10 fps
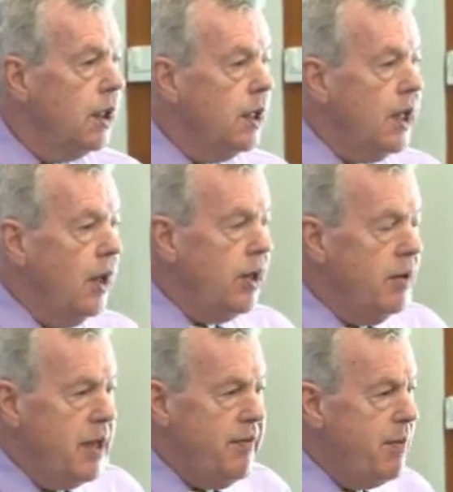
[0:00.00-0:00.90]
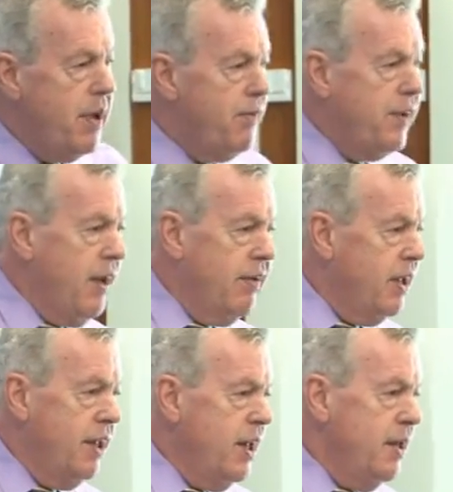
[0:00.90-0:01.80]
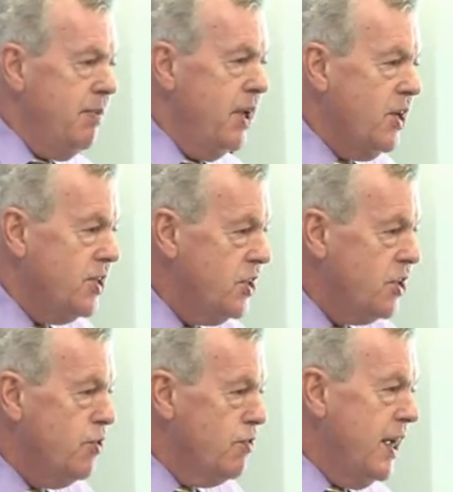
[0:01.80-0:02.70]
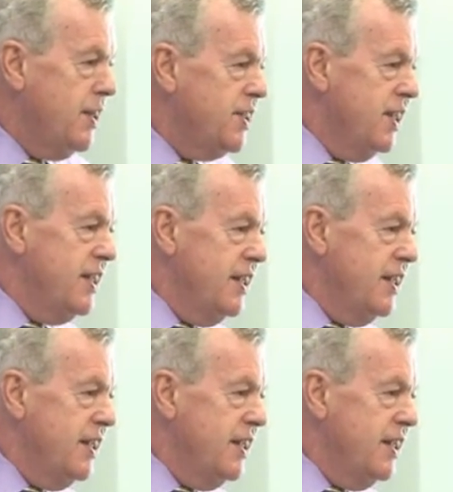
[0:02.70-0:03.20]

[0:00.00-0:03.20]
No, never buy flour because it's all rancid.